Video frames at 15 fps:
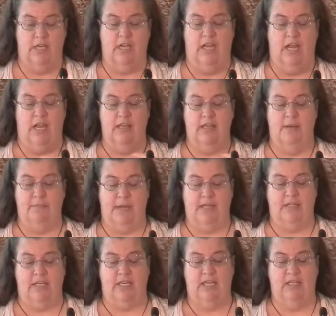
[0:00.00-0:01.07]
and that my
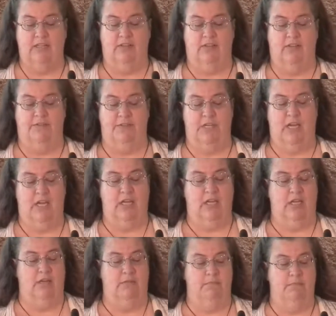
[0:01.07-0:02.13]
kids have
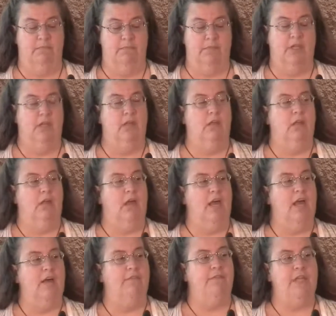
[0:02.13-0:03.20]
taken.
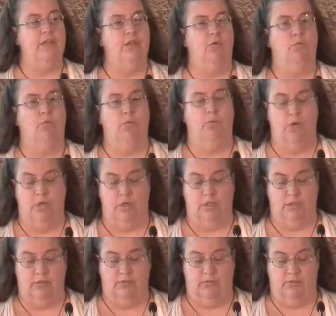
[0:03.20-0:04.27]
Having the
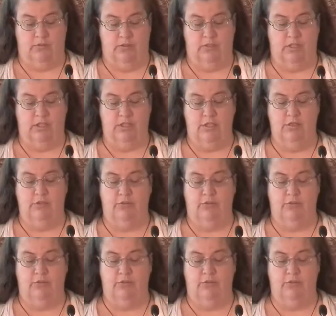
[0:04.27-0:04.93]
words to use